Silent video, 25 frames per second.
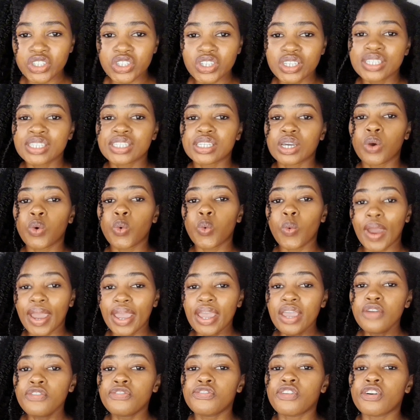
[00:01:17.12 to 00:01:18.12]
is a way
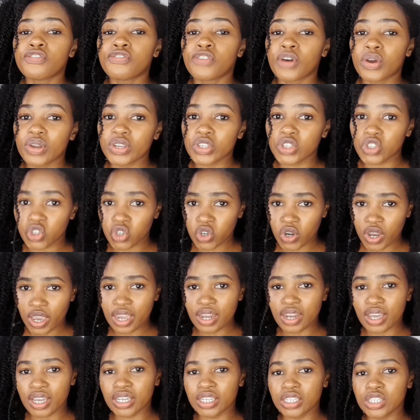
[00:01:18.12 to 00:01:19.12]
for Forex
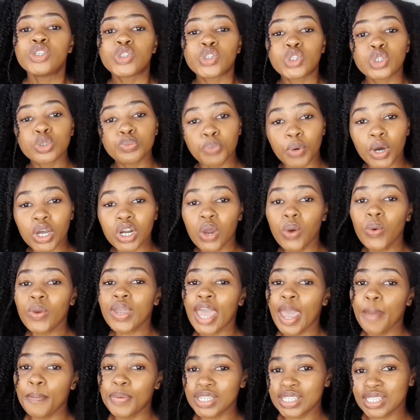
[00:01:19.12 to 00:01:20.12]
traders to borrow
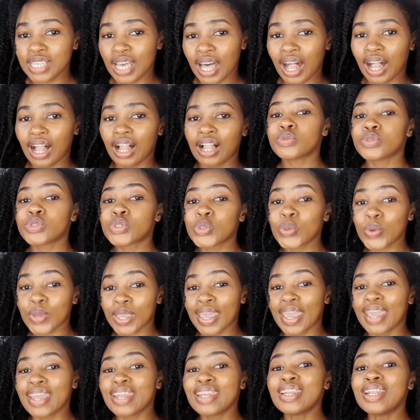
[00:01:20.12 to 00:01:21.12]
capital to
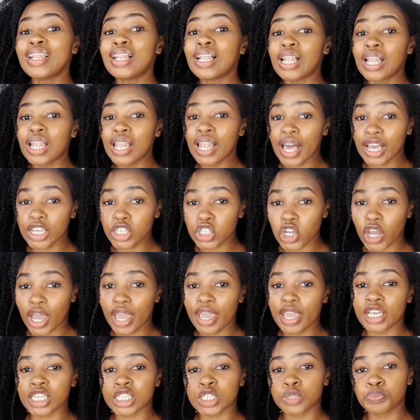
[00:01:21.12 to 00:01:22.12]
gain larger
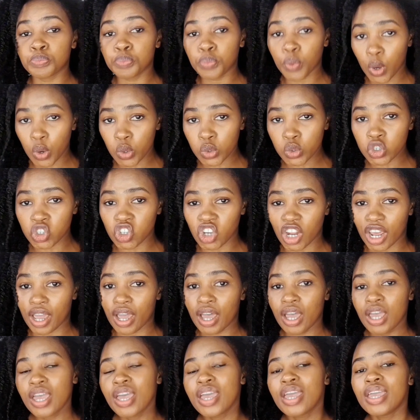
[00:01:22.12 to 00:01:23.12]
exposure
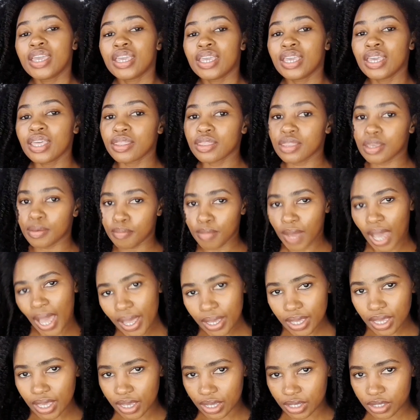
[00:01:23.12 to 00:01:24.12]
in the
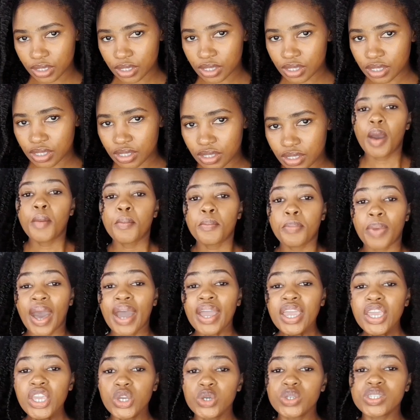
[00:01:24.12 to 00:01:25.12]
markets. By
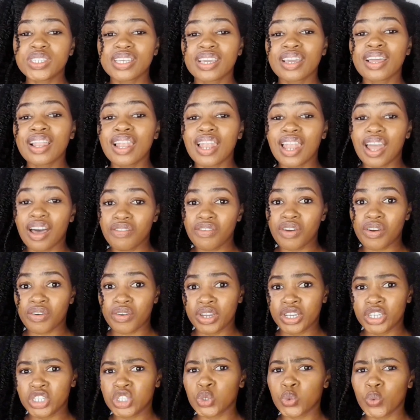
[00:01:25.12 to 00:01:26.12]
using
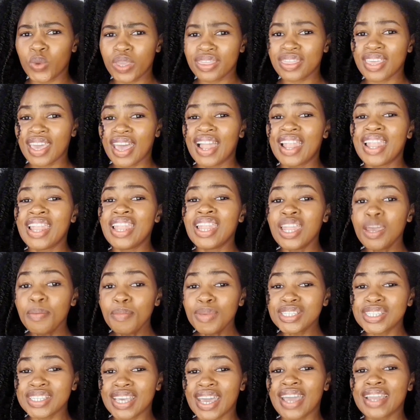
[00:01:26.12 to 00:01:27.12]
leverage with a
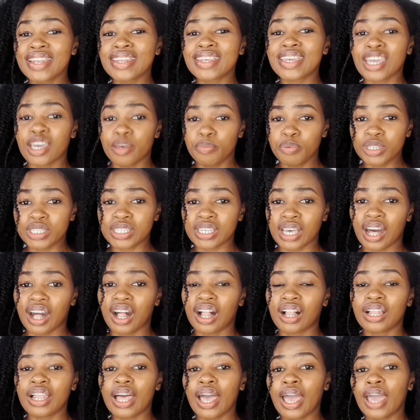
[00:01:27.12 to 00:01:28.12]
limited
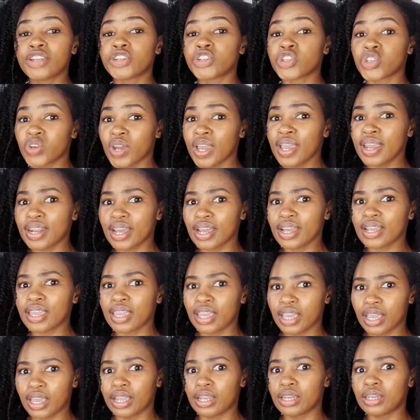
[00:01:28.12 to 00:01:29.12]
capital, a trader
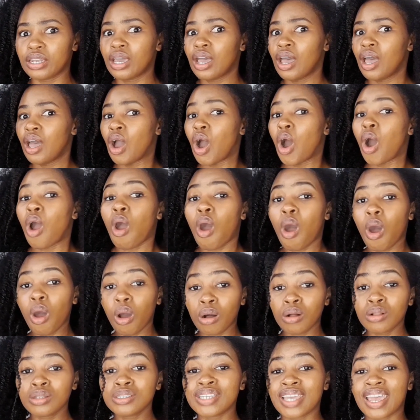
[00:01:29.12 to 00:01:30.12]
can
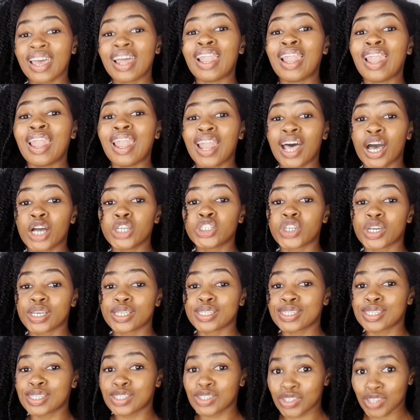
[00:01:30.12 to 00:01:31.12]
hold a larger
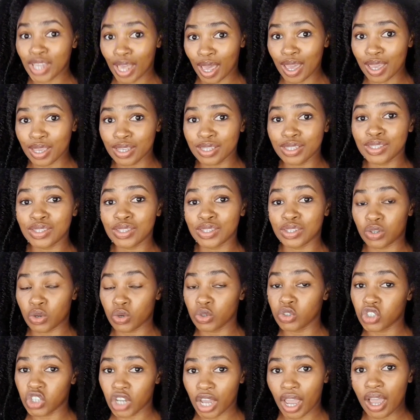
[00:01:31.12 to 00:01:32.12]
size on
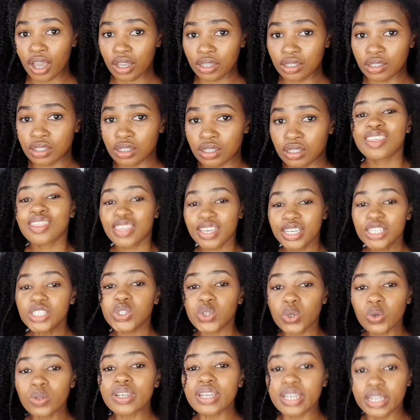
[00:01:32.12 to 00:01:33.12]
charts. This
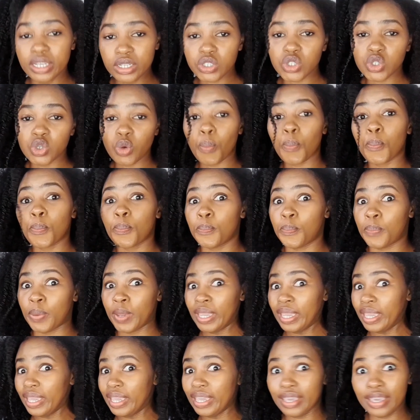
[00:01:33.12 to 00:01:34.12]
could lead to
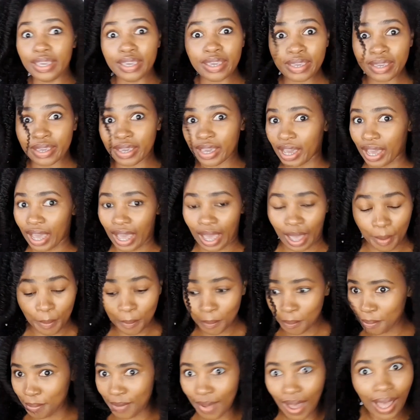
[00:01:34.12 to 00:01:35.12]
bigger,
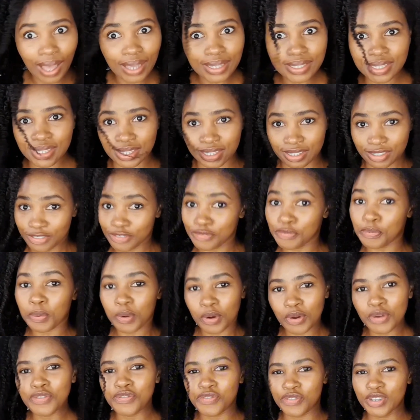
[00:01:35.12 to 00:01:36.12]
massive
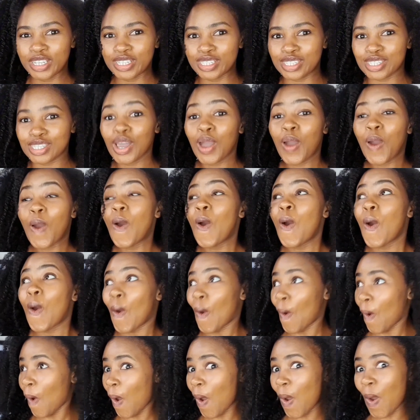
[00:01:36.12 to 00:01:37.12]
profits
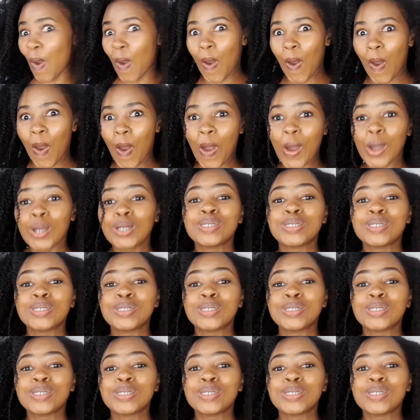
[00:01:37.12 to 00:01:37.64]
or